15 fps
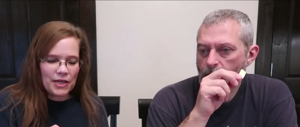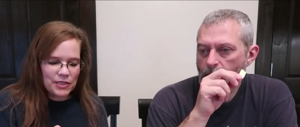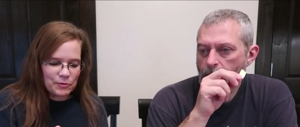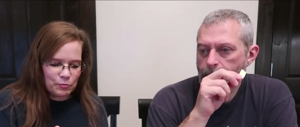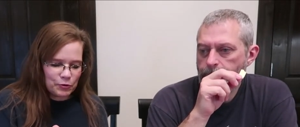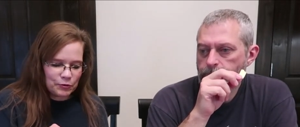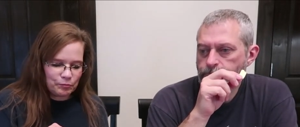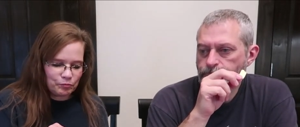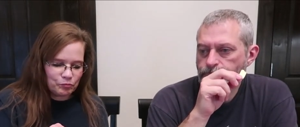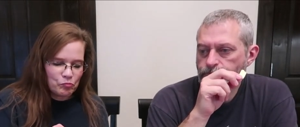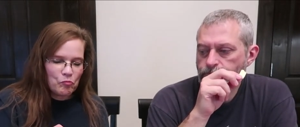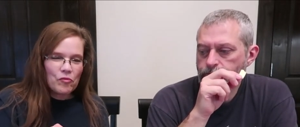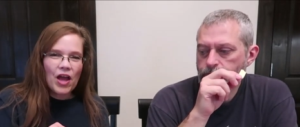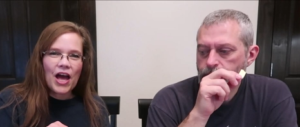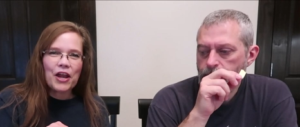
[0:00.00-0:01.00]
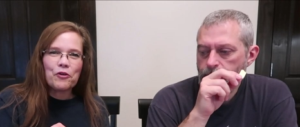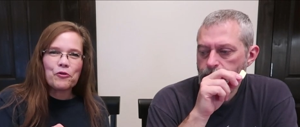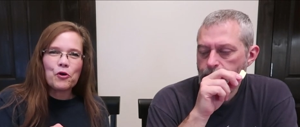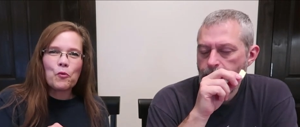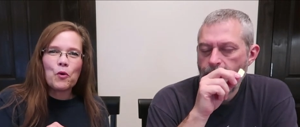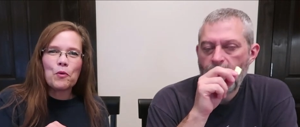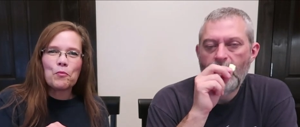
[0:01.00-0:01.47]
Speaker 1: aspirin. I don't
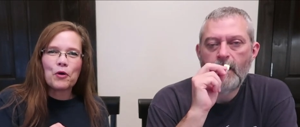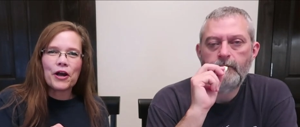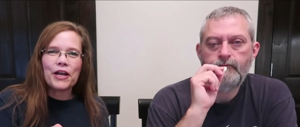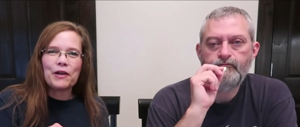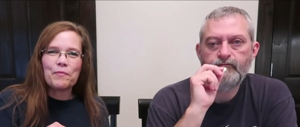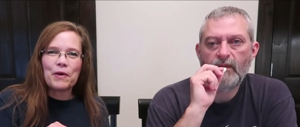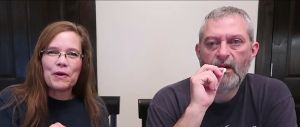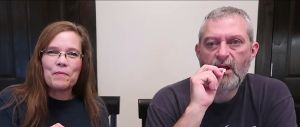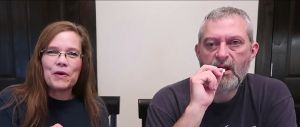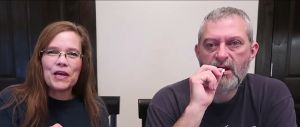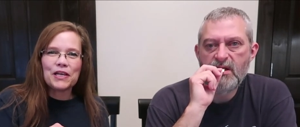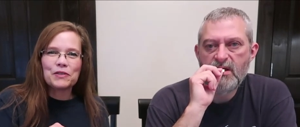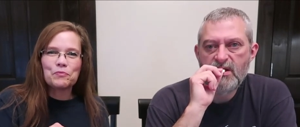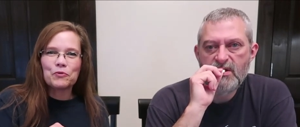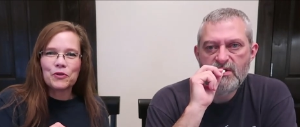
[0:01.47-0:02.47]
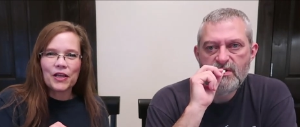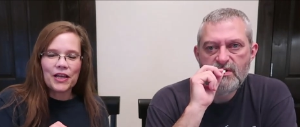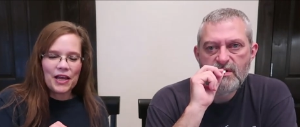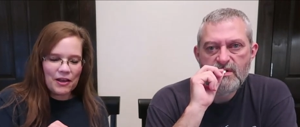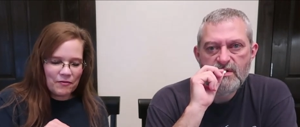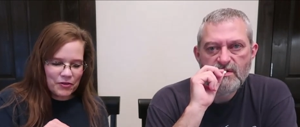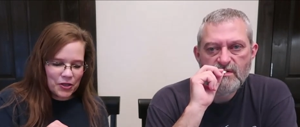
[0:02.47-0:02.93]
know what brand of baby aspirin they
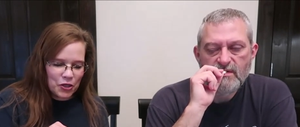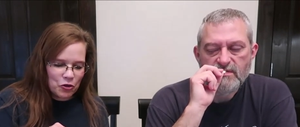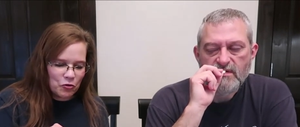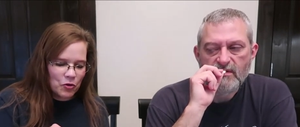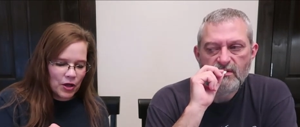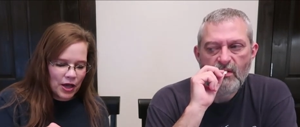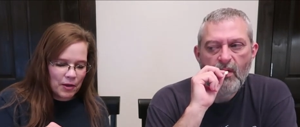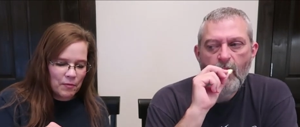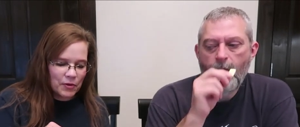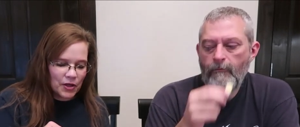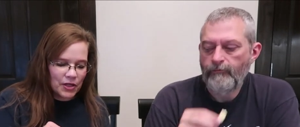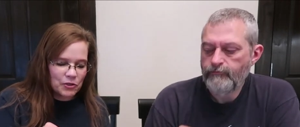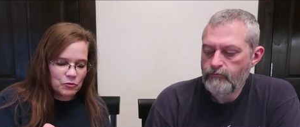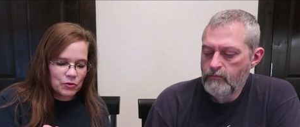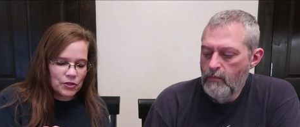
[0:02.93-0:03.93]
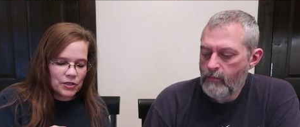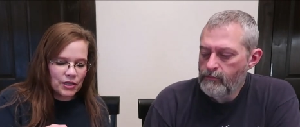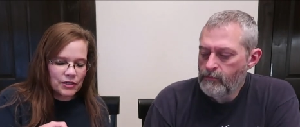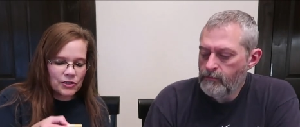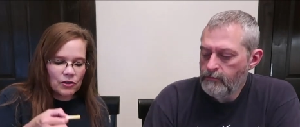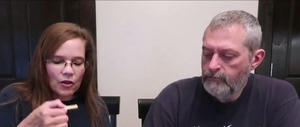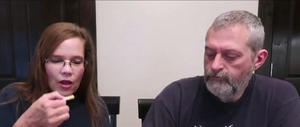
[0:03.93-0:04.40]
have in the UK, but that's what it
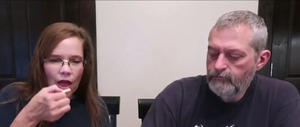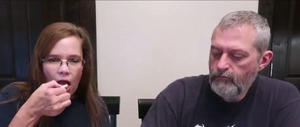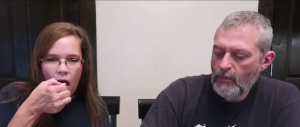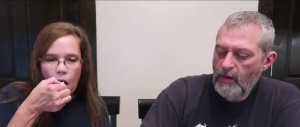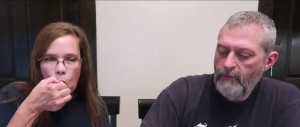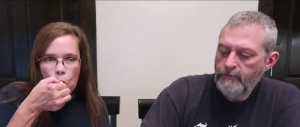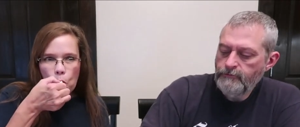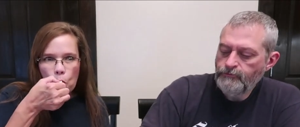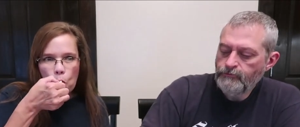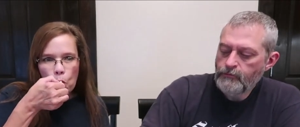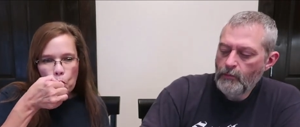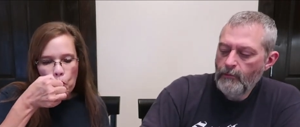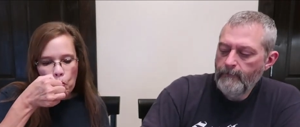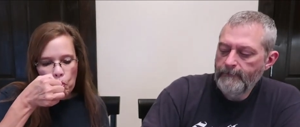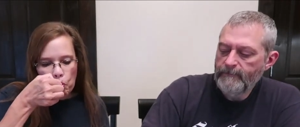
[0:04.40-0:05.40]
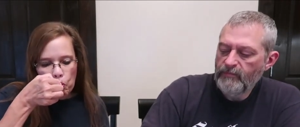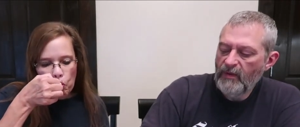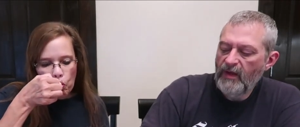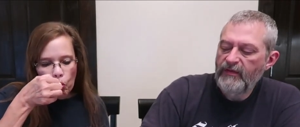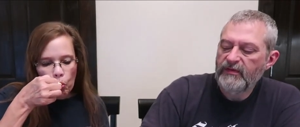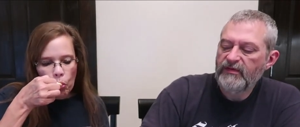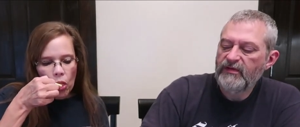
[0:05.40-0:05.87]
tastes like.
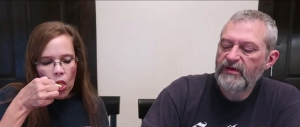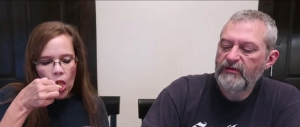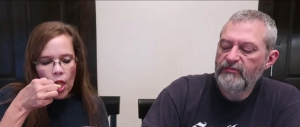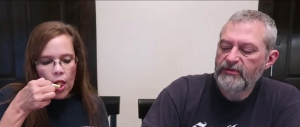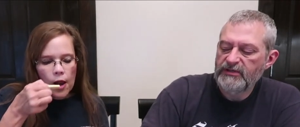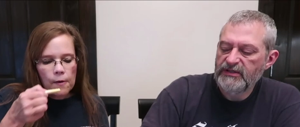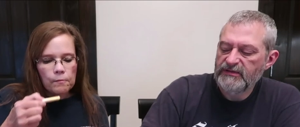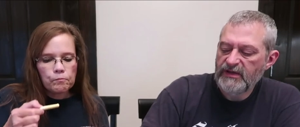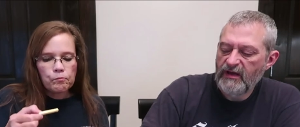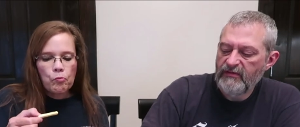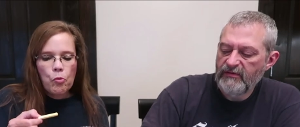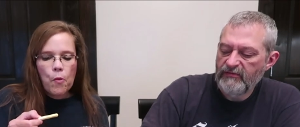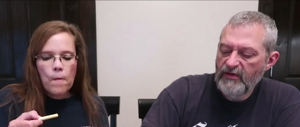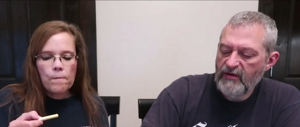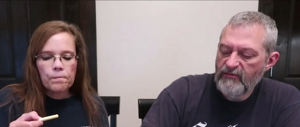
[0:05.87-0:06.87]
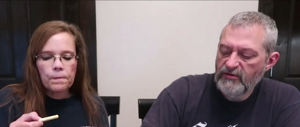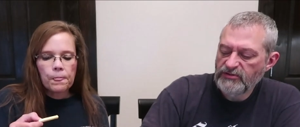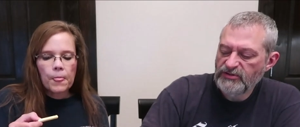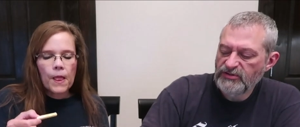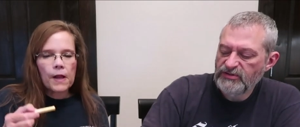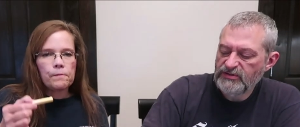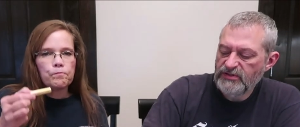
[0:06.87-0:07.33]
Speaker 2: And the stick really doesn't have any flavor. It's
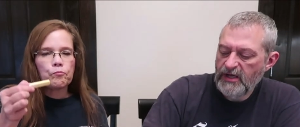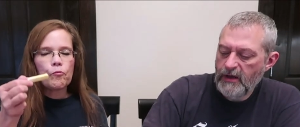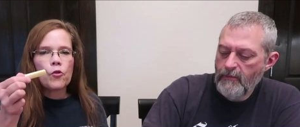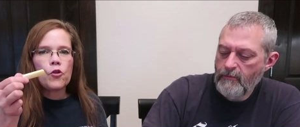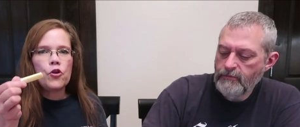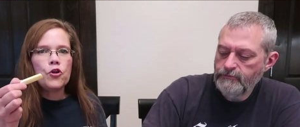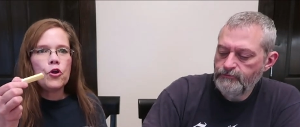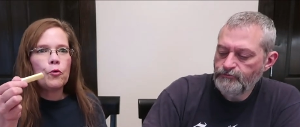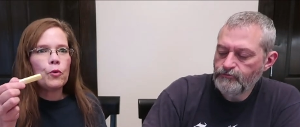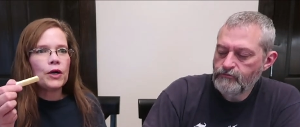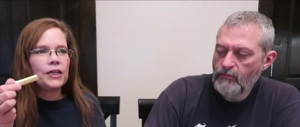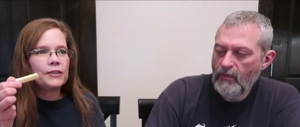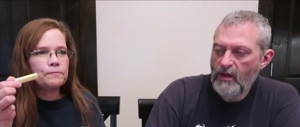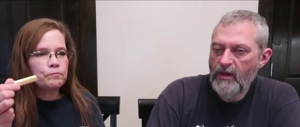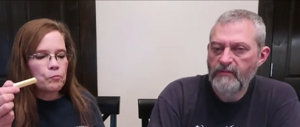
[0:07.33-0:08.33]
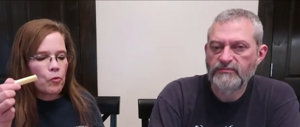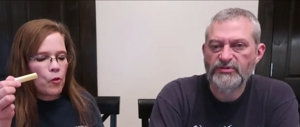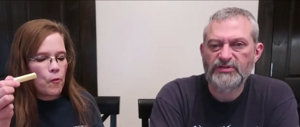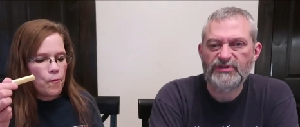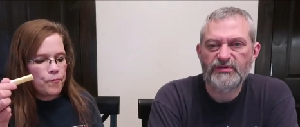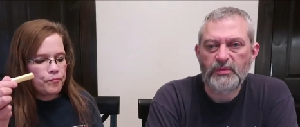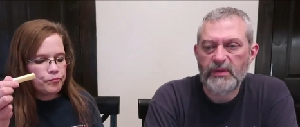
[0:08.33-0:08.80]
just uh, you know um
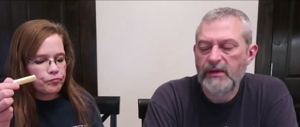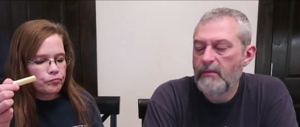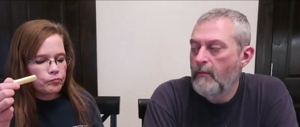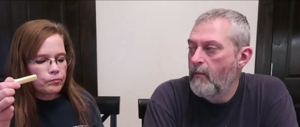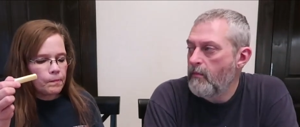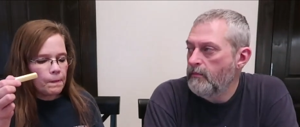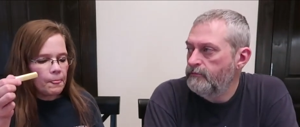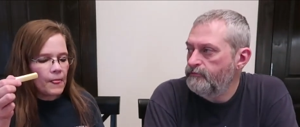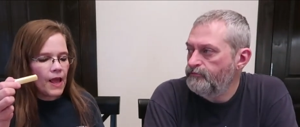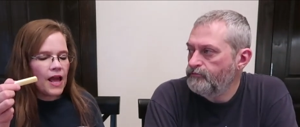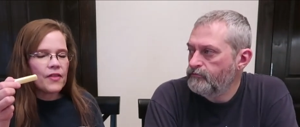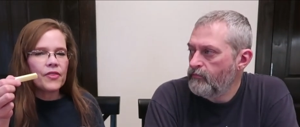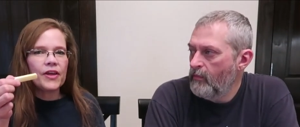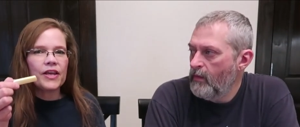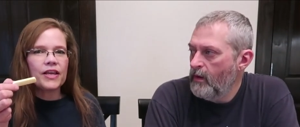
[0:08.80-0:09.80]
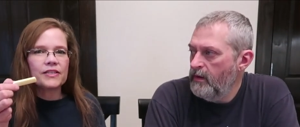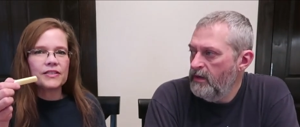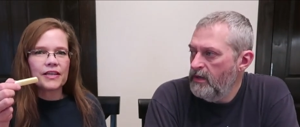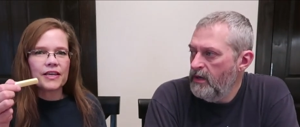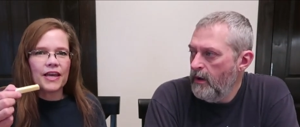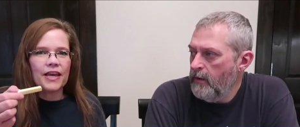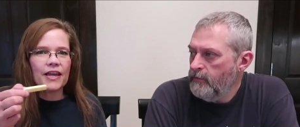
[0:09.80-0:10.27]
just sweet.
Speaker 1: I think as a
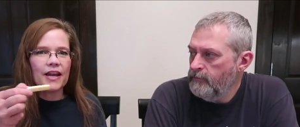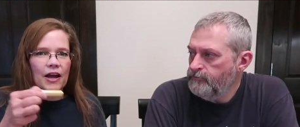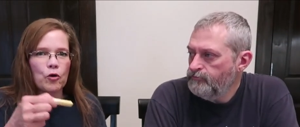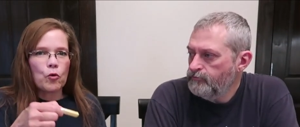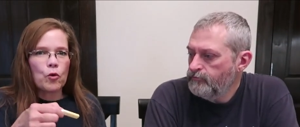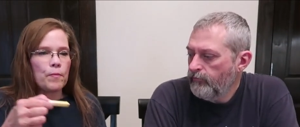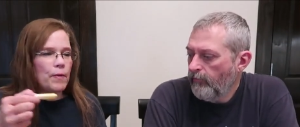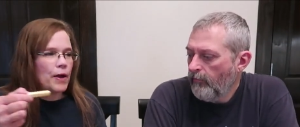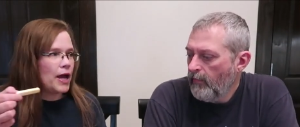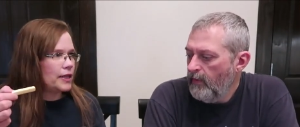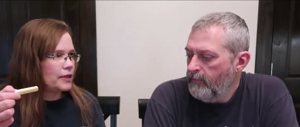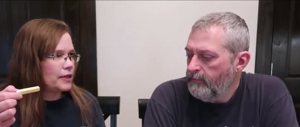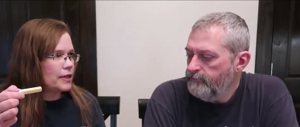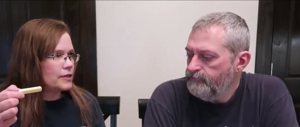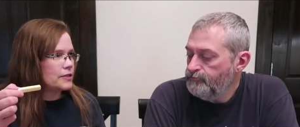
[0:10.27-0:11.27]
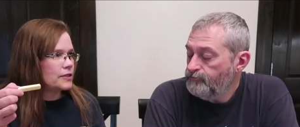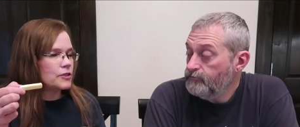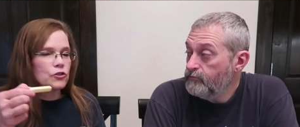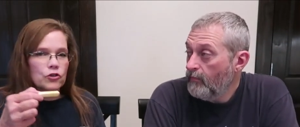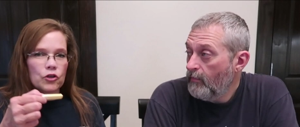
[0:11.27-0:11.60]
kid I quit buying these. It's